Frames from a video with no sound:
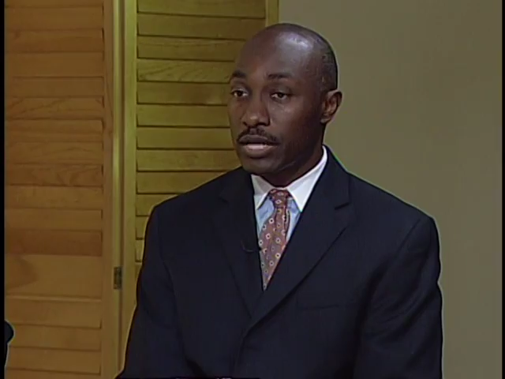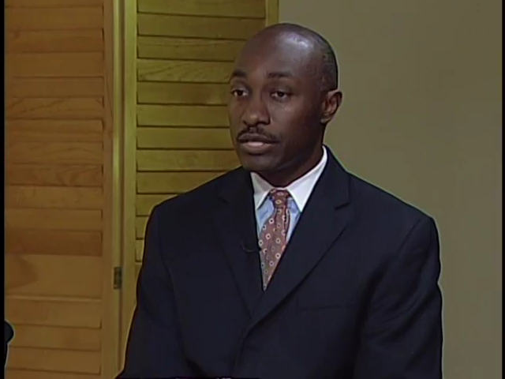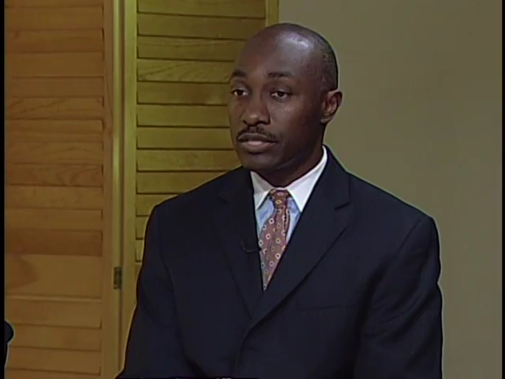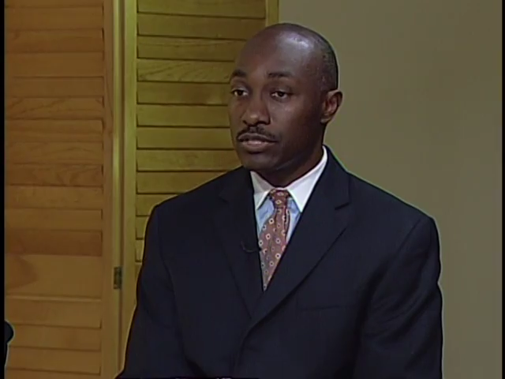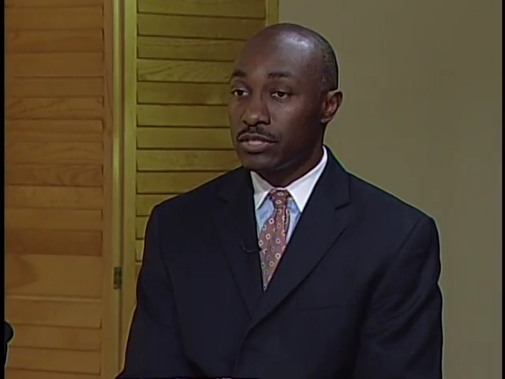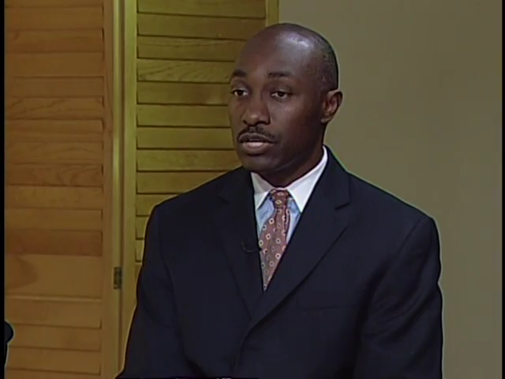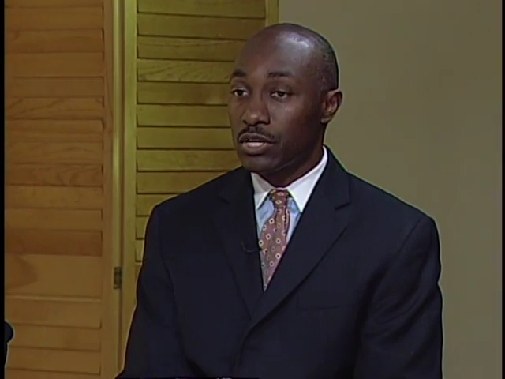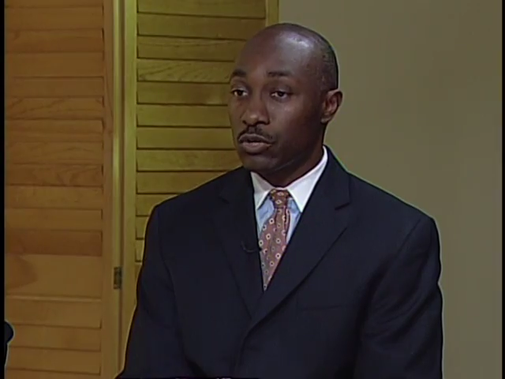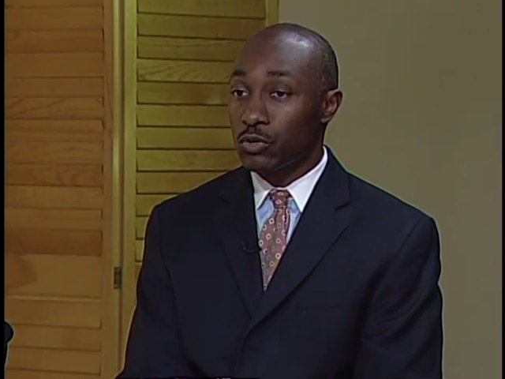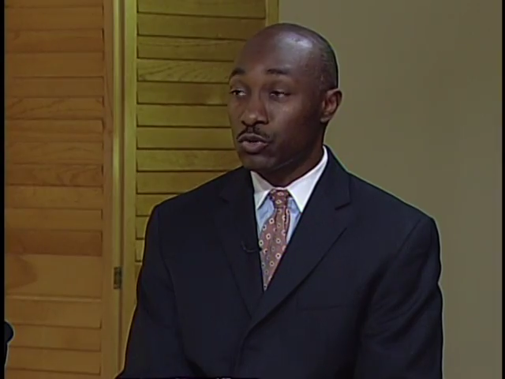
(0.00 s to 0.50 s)
a
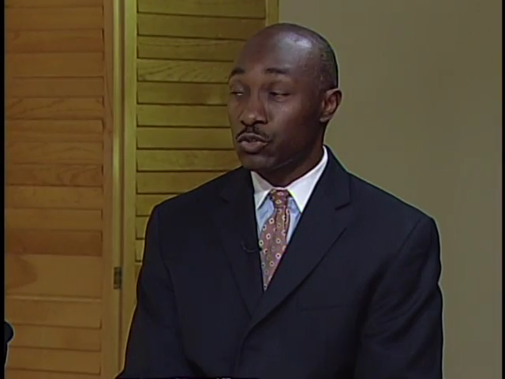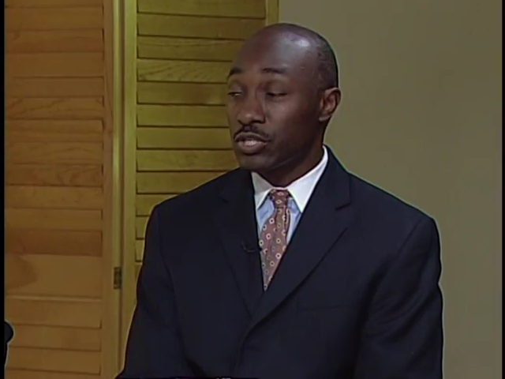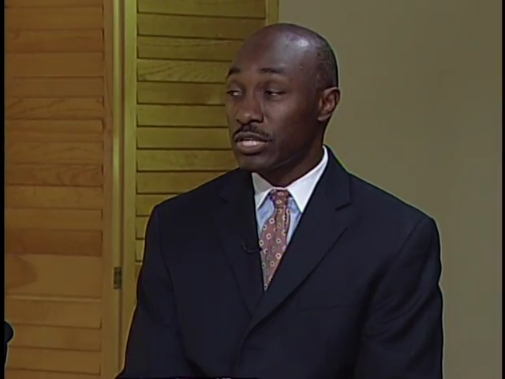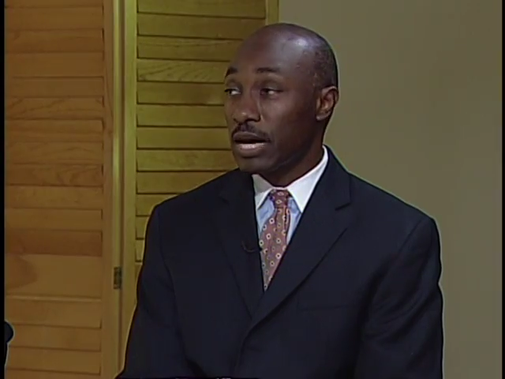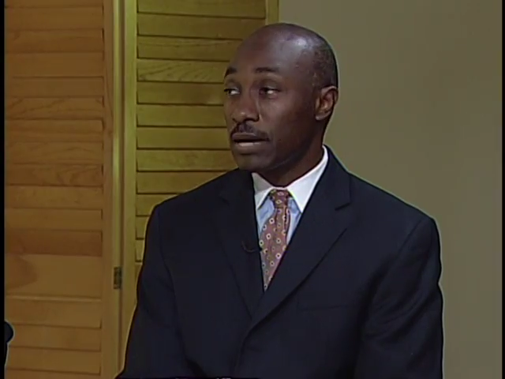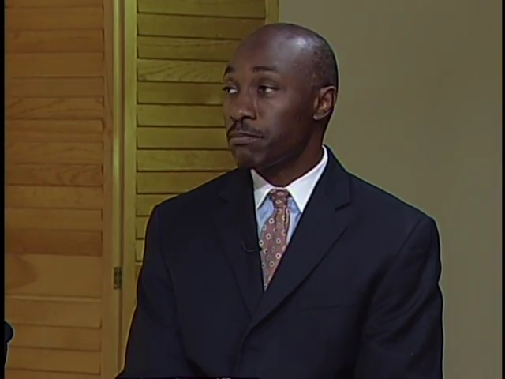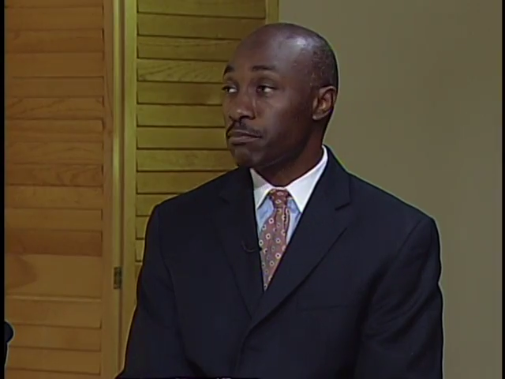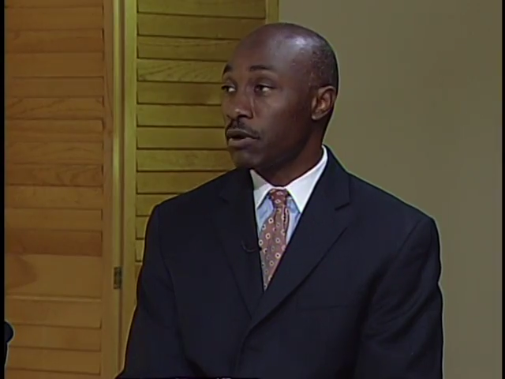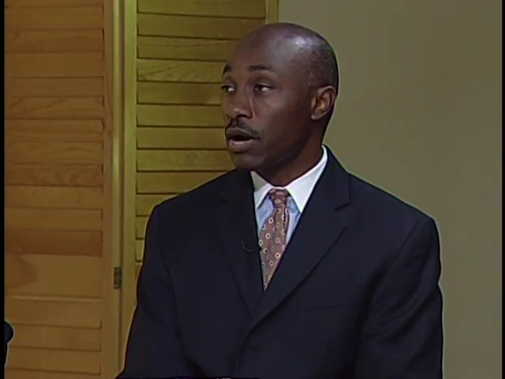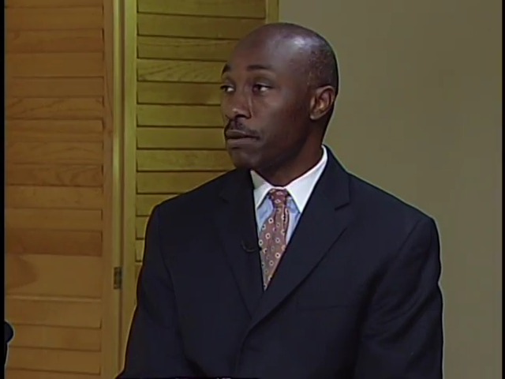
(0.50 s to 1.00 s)
senior is
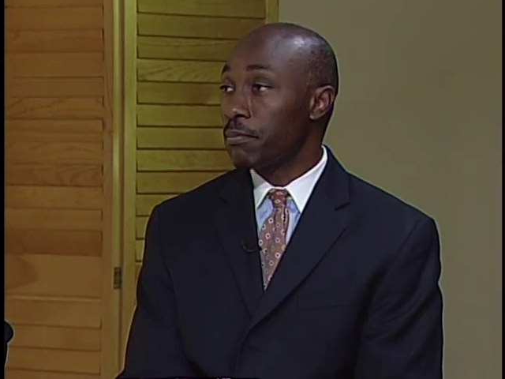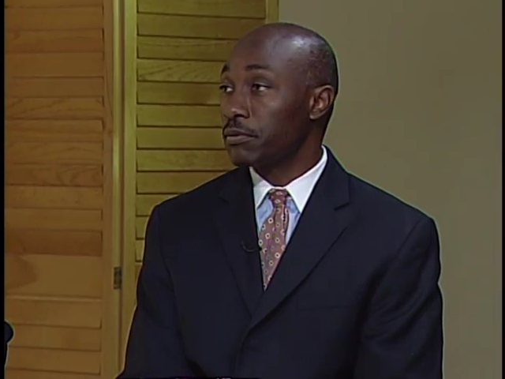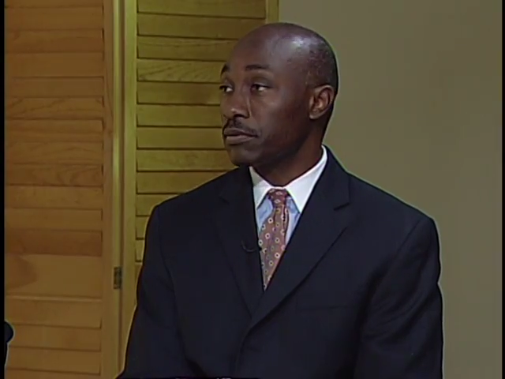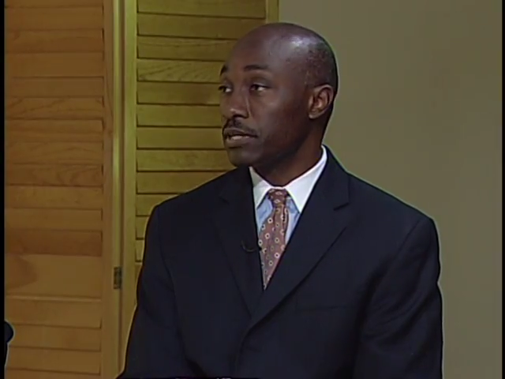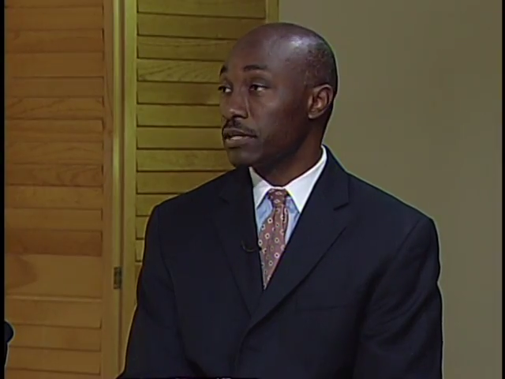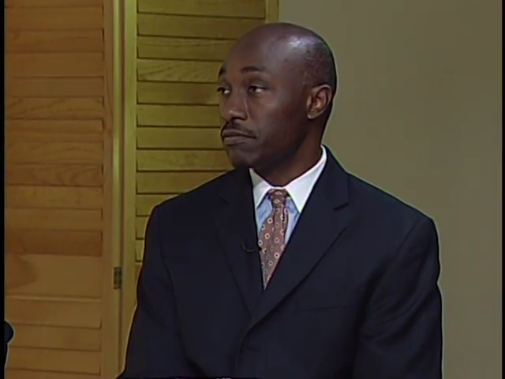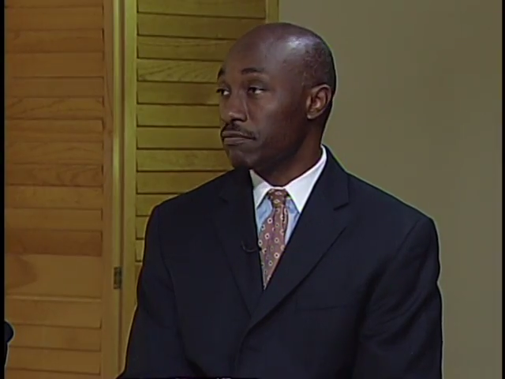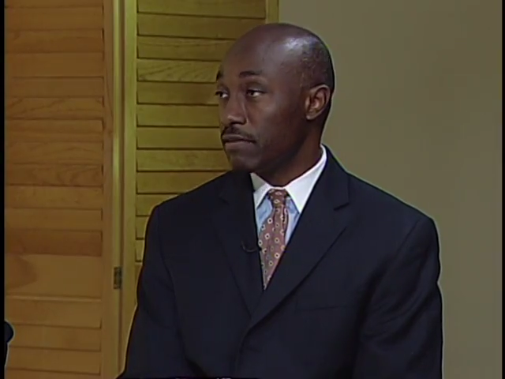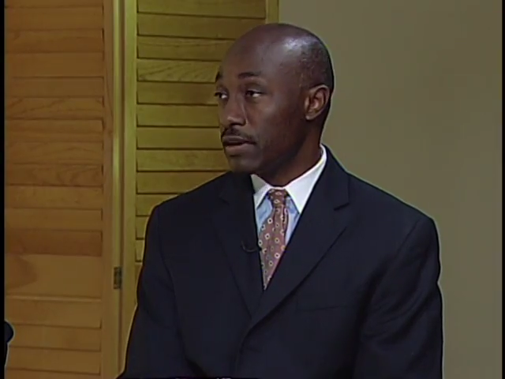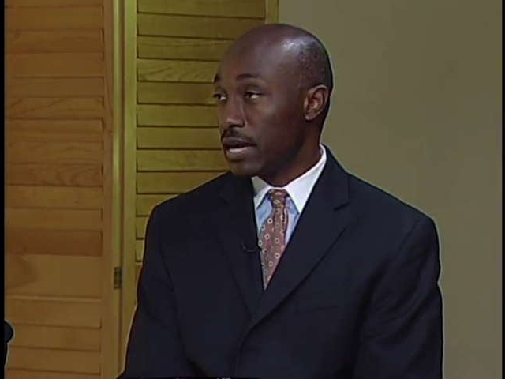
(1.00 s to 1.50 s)
not
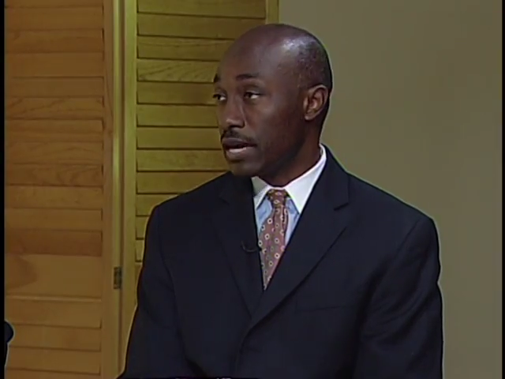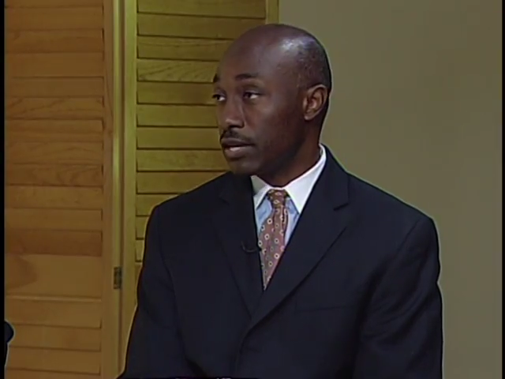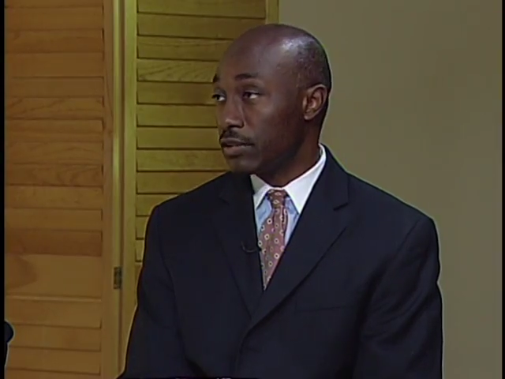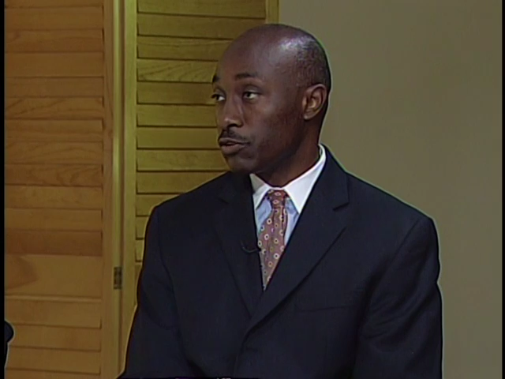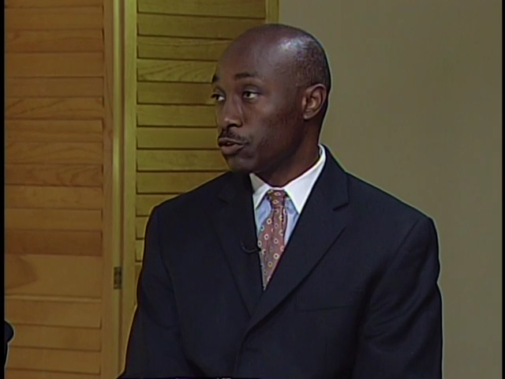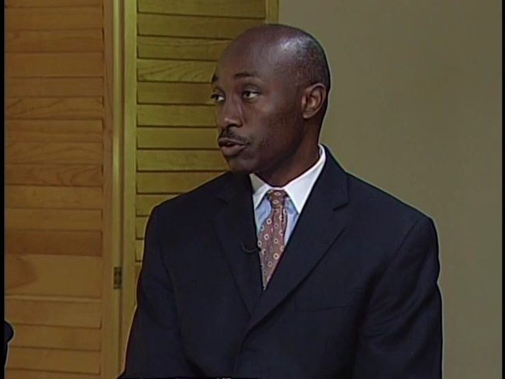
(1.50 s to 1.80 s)
properly fed